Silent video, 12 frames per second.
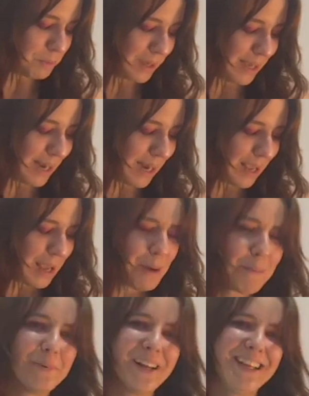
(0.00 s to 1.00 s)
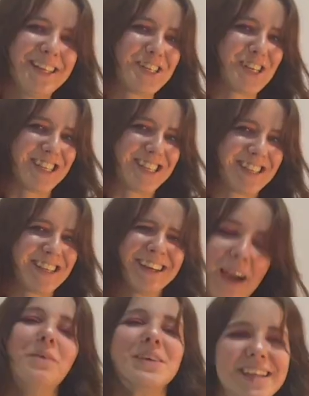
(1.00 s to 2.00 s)
beginning but it's just
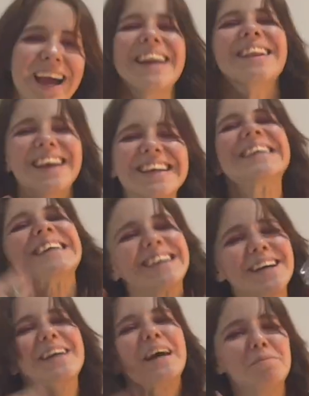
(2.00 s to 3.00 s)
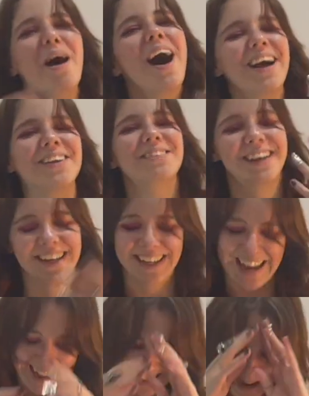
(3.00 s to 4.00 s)
it was kind of like come on already
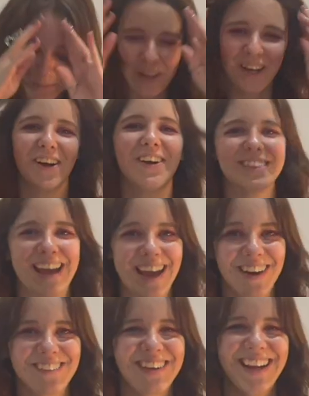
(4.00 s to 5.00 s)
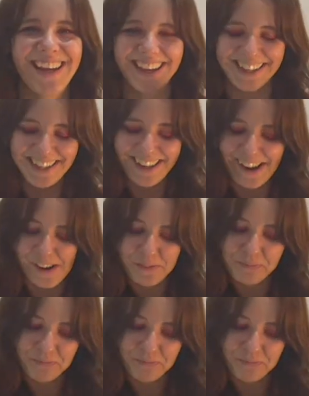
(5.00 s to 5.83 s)
yeah yeah we heard that already you know